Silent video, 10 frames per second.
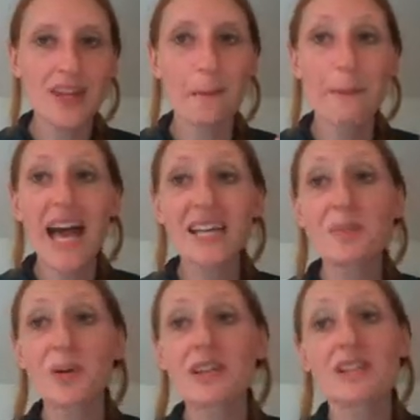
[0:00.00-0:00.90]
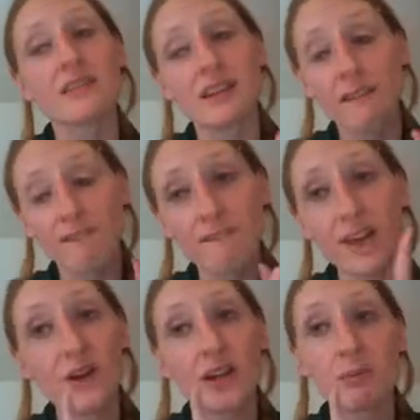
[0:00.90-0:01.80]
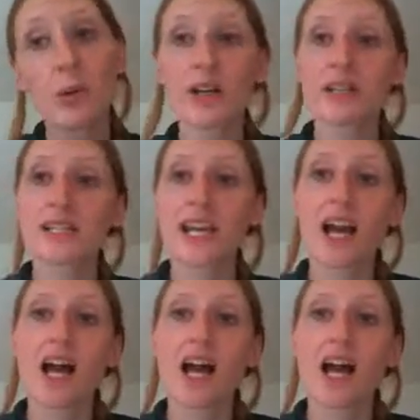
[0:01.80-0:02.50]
Passport, very important.